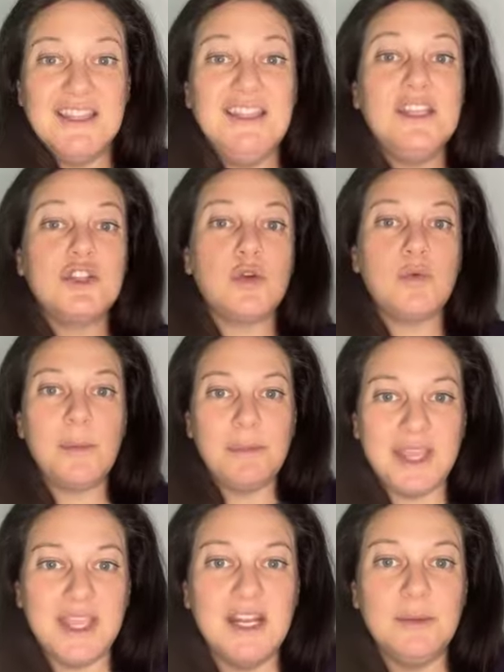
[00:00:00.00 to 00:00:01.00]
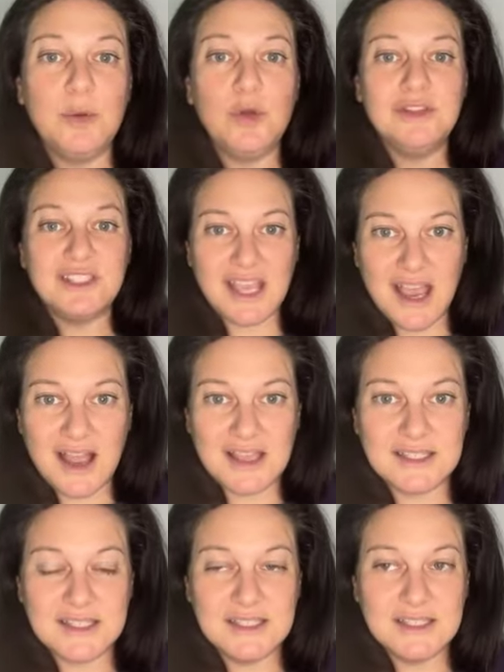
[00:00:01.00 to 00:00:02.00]
These are repeatable
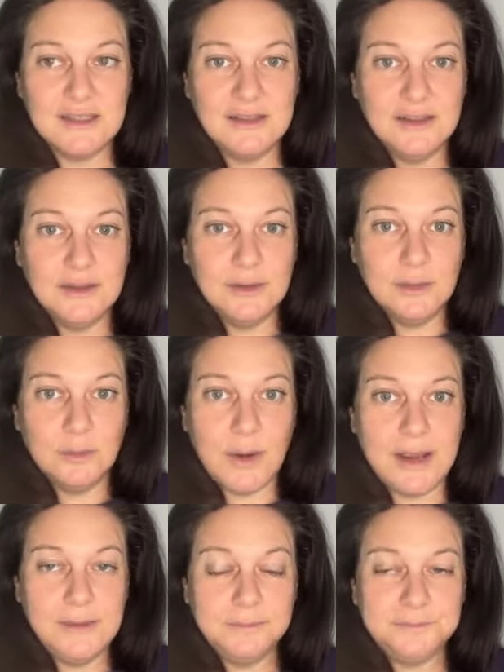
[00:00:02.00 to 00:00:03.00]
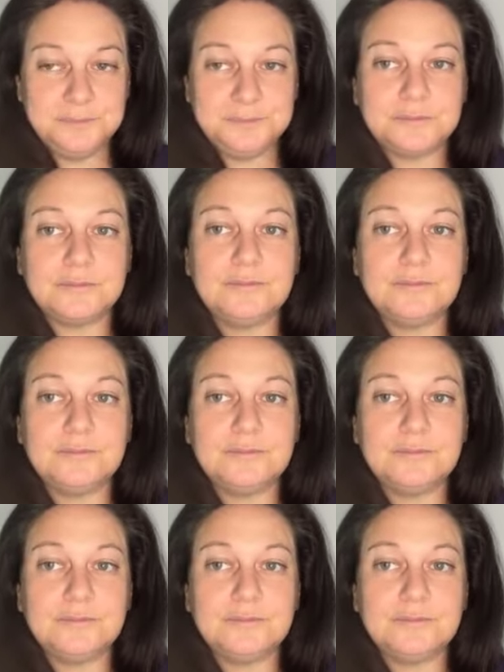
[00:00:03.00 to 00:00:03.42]
tasks, right?